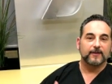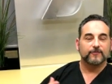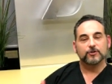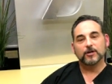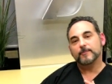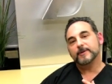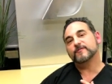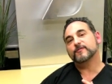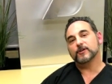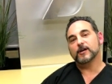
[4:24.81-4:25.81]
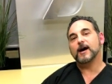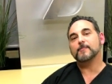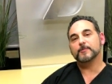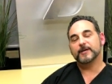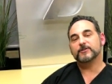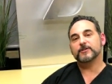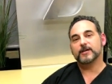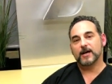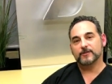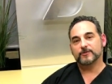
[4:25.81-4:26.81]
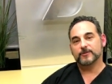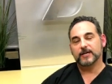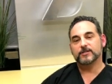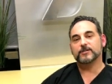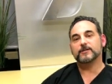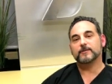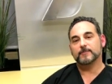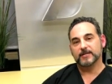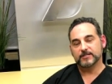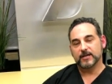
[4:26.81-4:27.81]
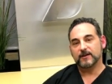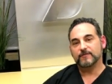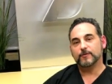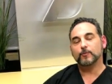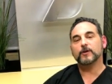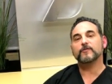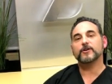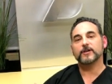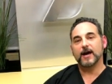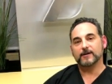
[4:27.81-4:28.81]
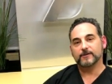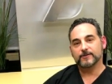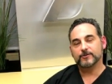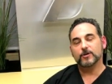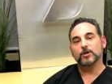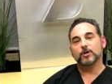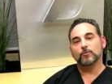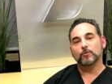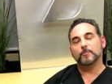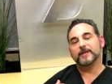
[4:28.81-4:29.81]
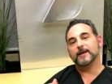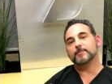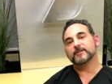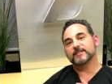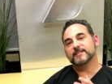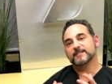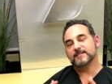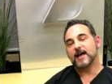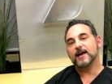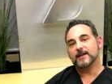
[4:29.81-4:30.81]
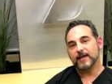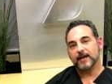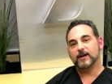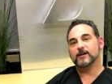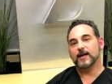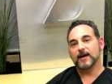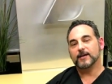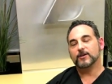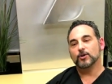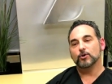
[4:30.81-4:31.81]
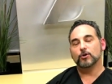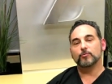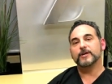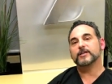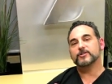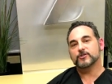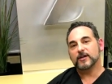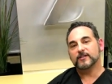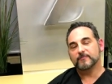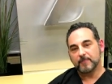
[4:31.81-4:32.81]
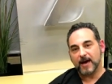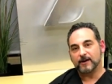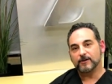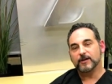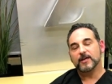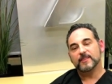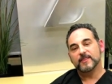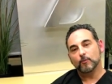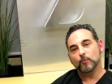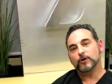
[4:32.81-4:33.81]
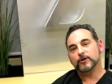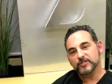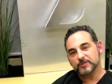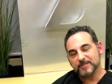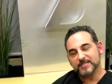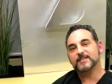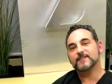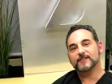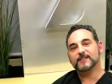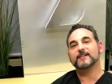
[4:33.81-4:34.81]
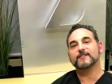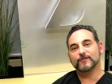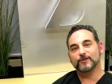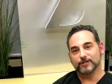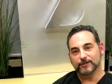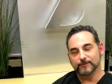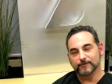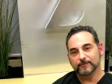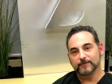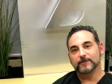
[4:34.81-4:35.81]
And if you come in for a complimentary consultation, myself or one of our doctors we will be able to design a hairline or reconstructive pattern that works specifically for you.